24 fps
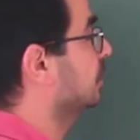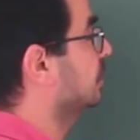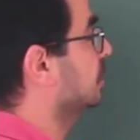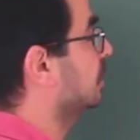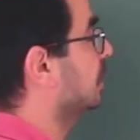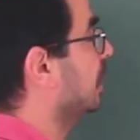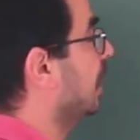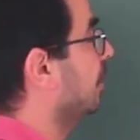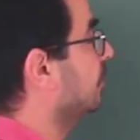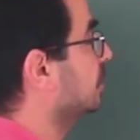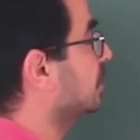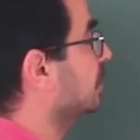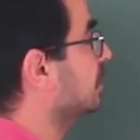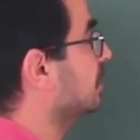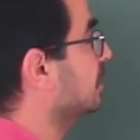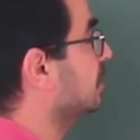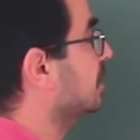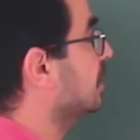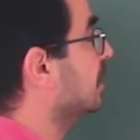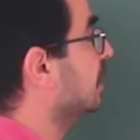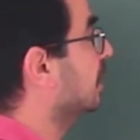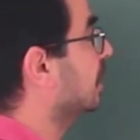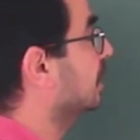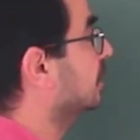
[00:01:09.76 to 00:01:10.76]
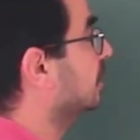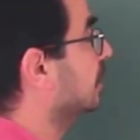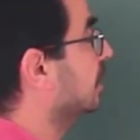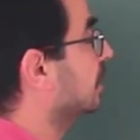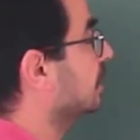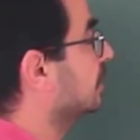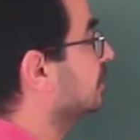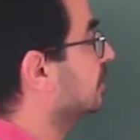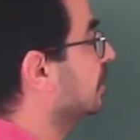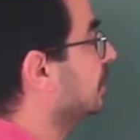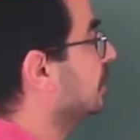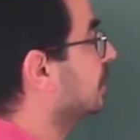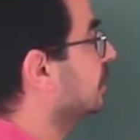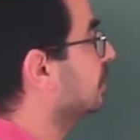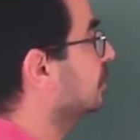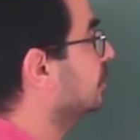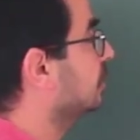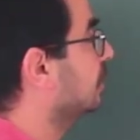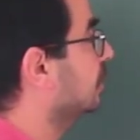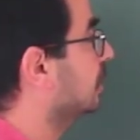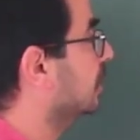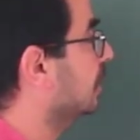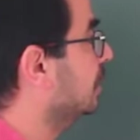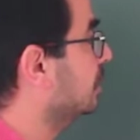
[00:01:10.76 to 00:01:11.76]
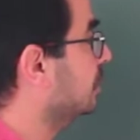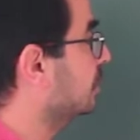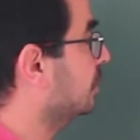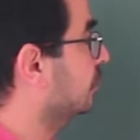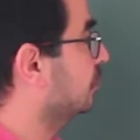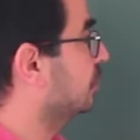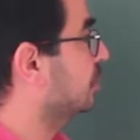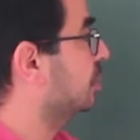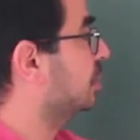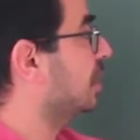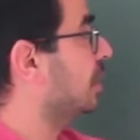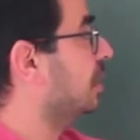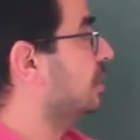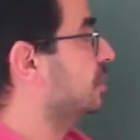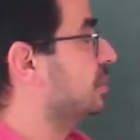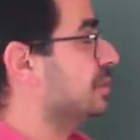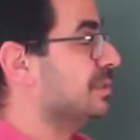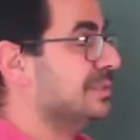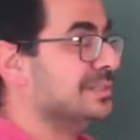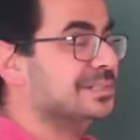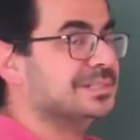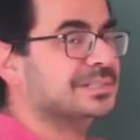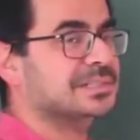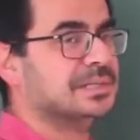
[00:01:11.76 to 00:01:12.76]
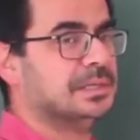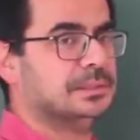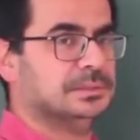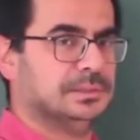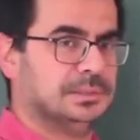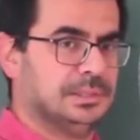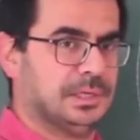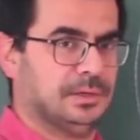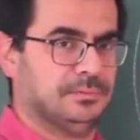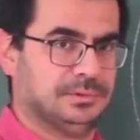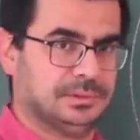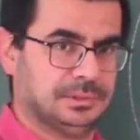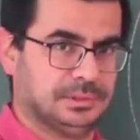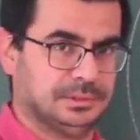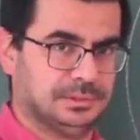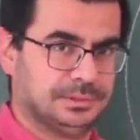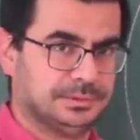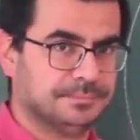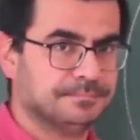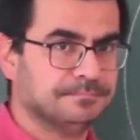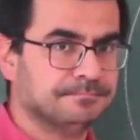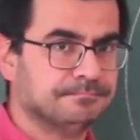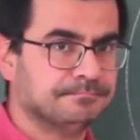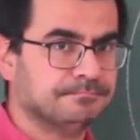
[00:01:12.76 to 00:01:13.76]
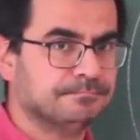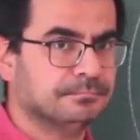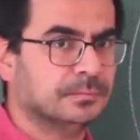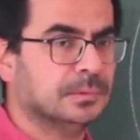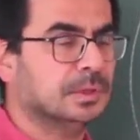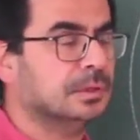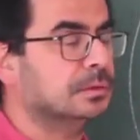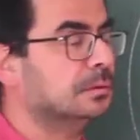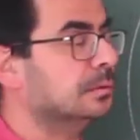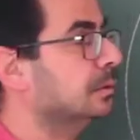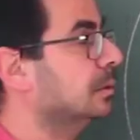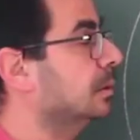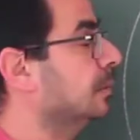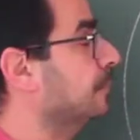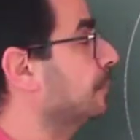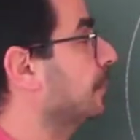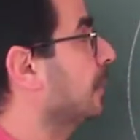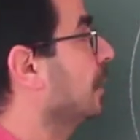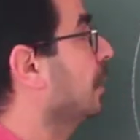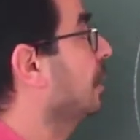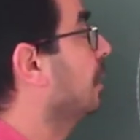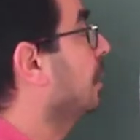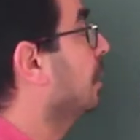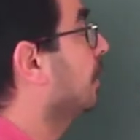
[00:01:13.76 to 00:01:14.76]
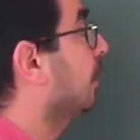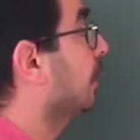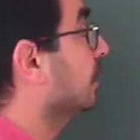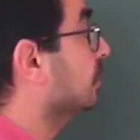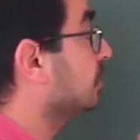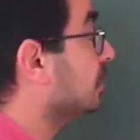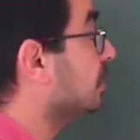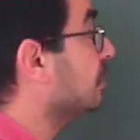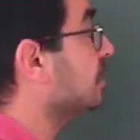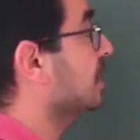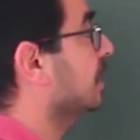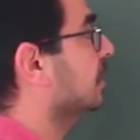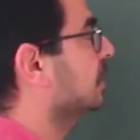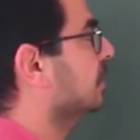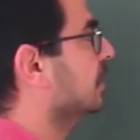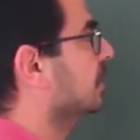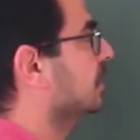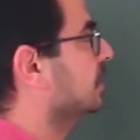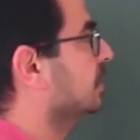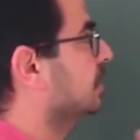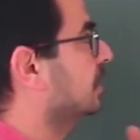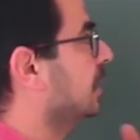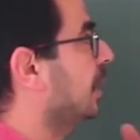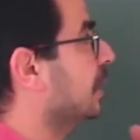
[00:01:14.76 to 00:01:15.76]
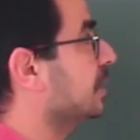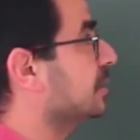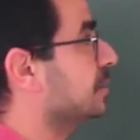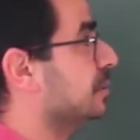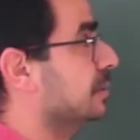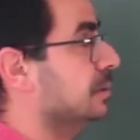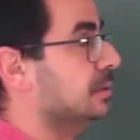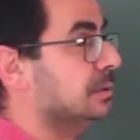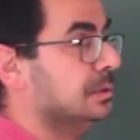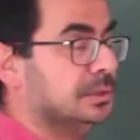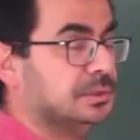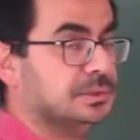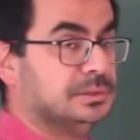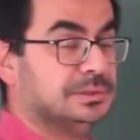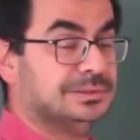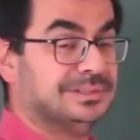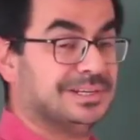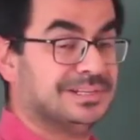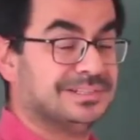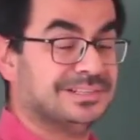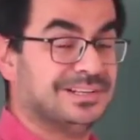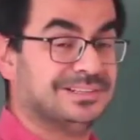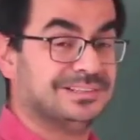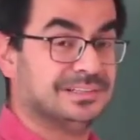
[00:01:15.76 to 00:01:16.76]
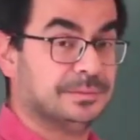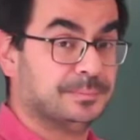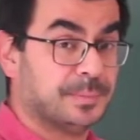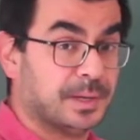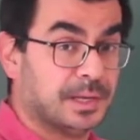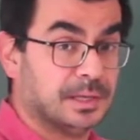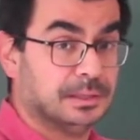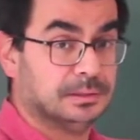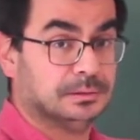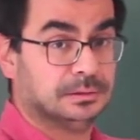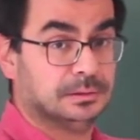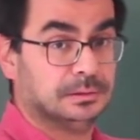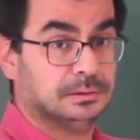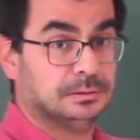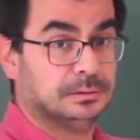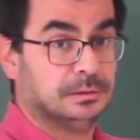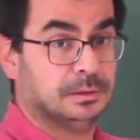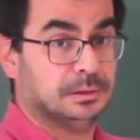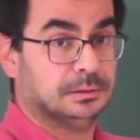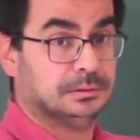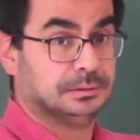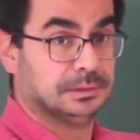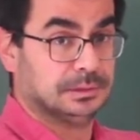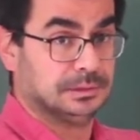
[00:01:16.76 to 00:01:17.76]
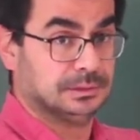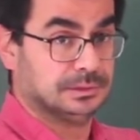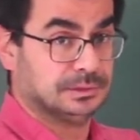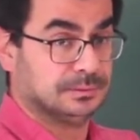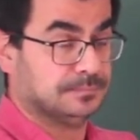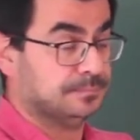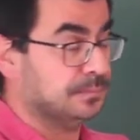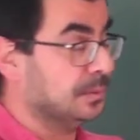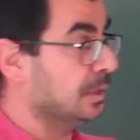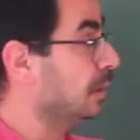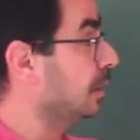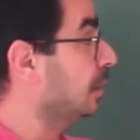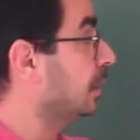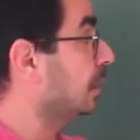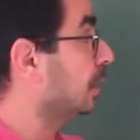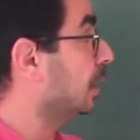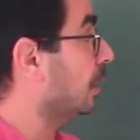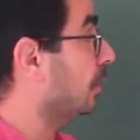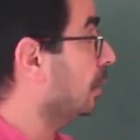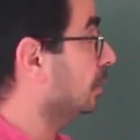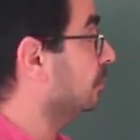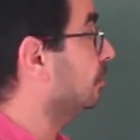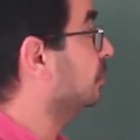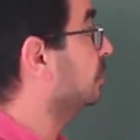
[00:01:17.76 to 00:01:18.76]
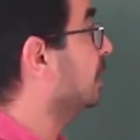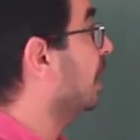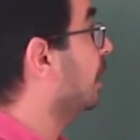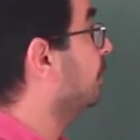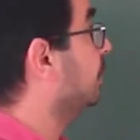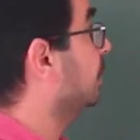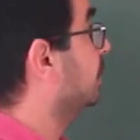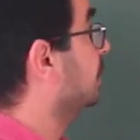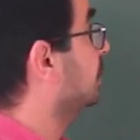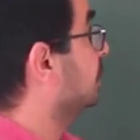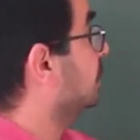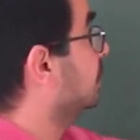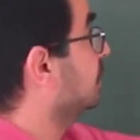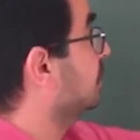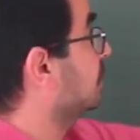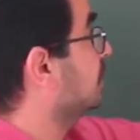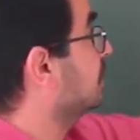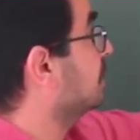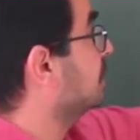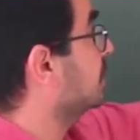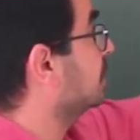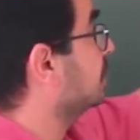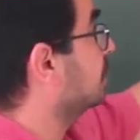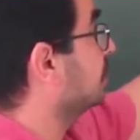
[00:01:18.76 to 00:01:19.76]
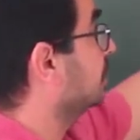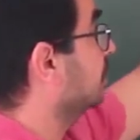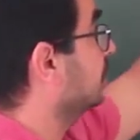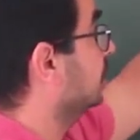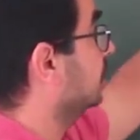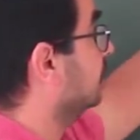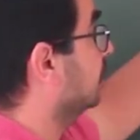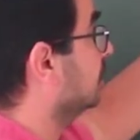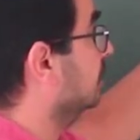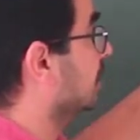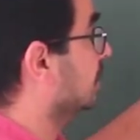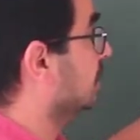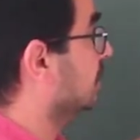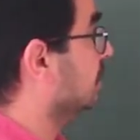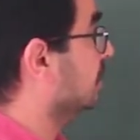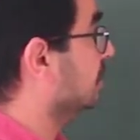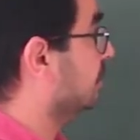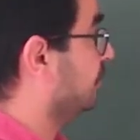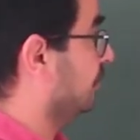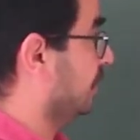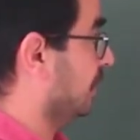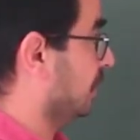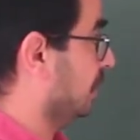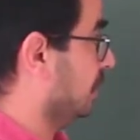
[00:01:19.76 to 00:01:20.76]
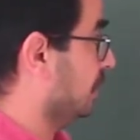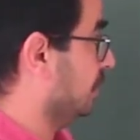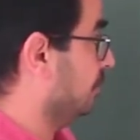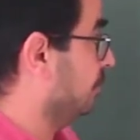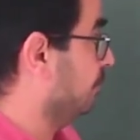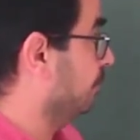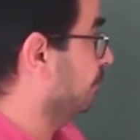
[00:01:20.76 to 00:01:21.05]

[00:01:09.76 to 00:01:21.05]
cavities, and they're not telling you the location of the charges inside the cavities. Okay? But it turns out that the answer actually does not depend on these. Now what would happen here is that this is a solid conducting sphere,